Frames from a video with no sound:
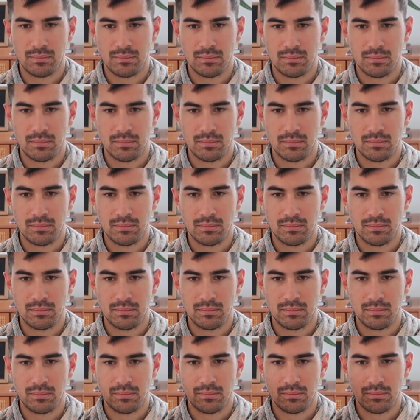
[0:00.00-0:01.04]

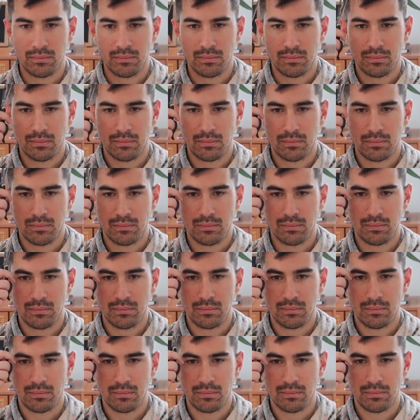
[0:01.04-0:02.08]

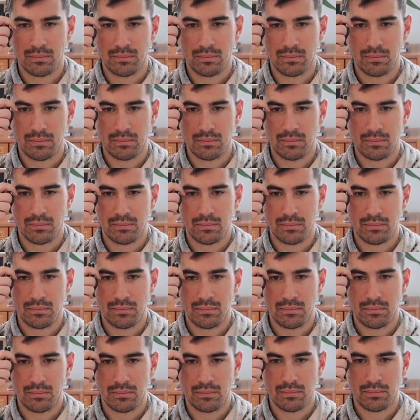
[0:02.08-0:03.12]

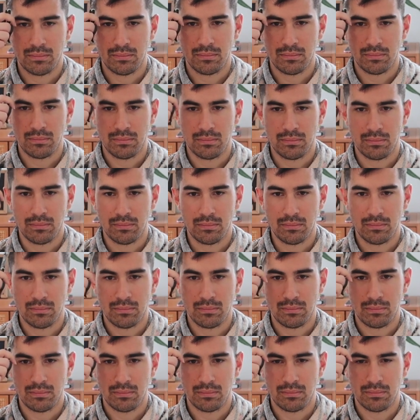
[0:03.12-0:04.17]

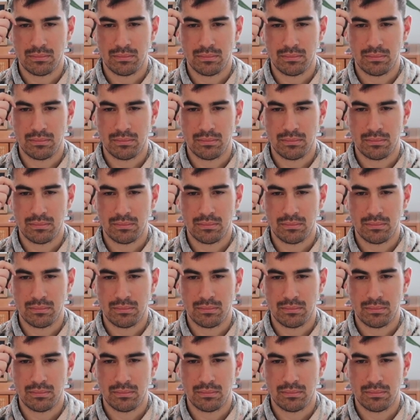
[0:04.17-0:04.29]
This person isn't speaking.